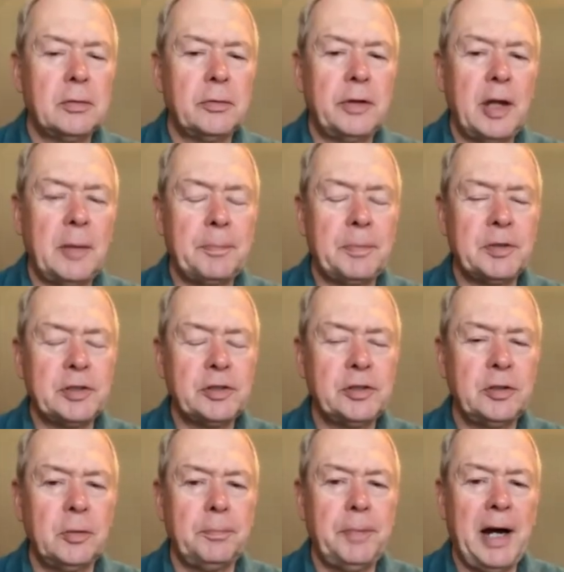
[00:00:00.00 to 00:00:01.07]
that position
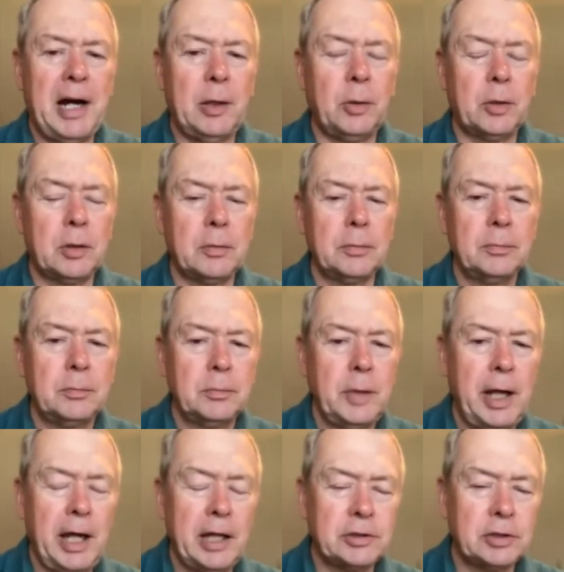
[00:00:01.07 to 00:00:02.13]
of power
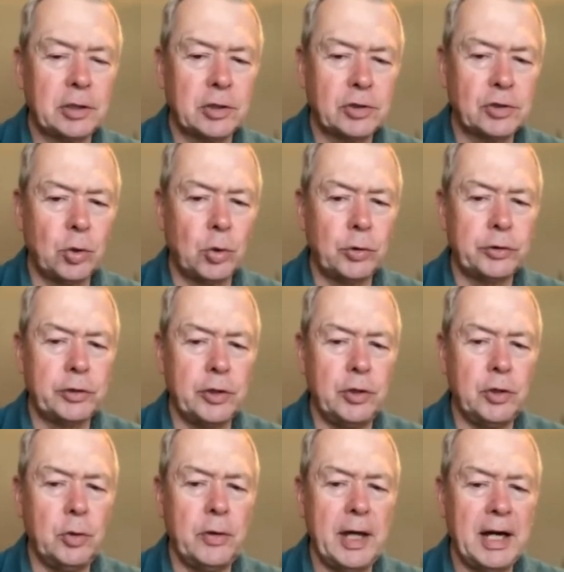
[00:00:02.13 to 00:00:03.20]
has the control to
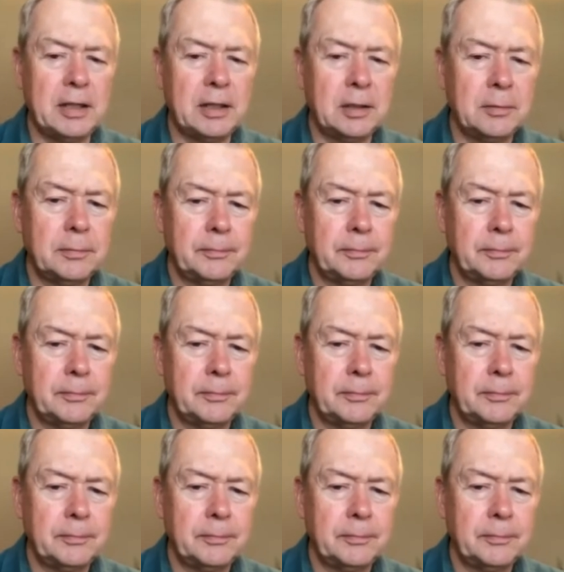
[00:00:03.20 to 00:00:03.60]
do that.